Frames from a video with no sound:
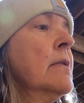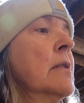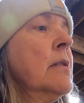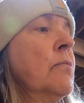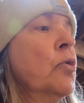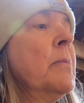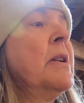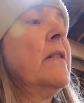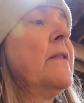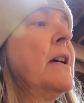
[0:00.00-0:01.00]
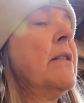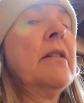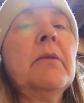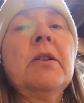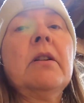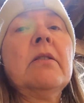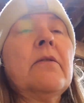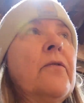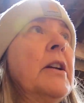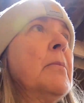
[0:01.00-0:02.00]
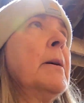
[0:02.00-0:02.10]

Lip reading: It's warm enough now that we don't have to fret